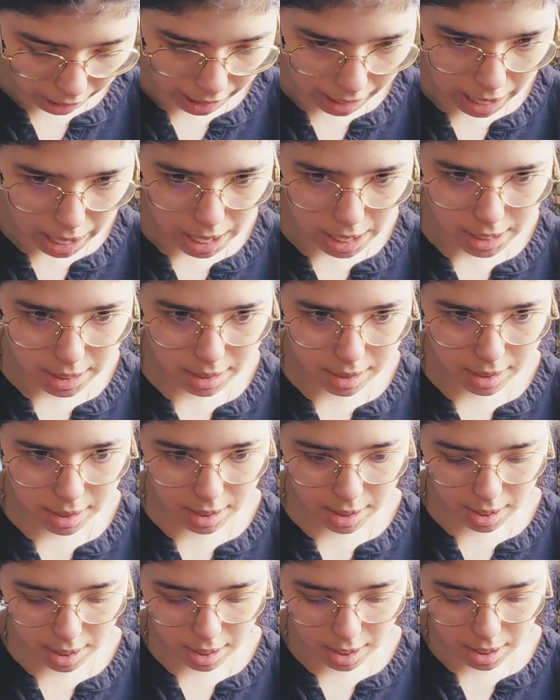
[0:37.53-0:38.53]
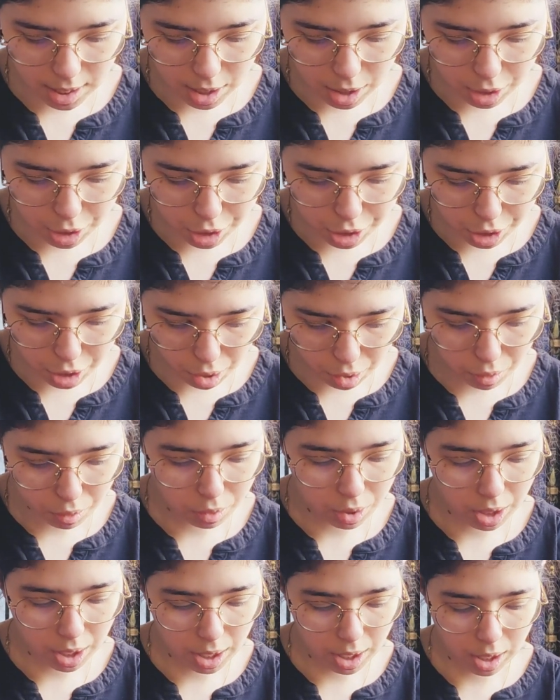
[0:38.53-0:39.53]
as
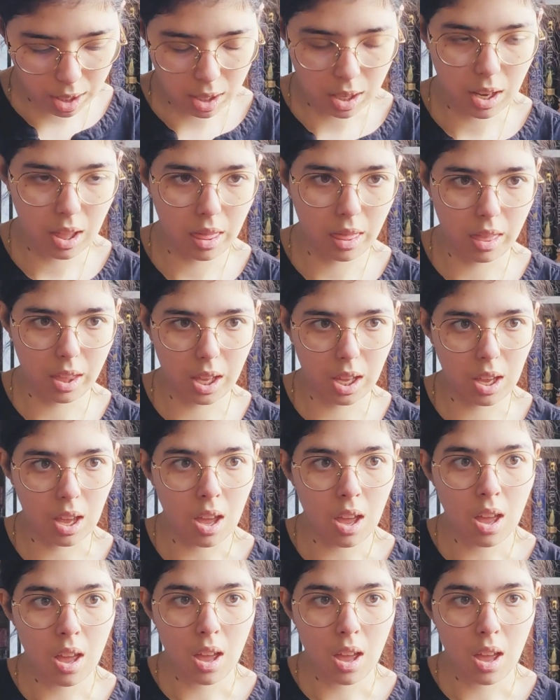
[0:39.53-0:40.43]
shown in the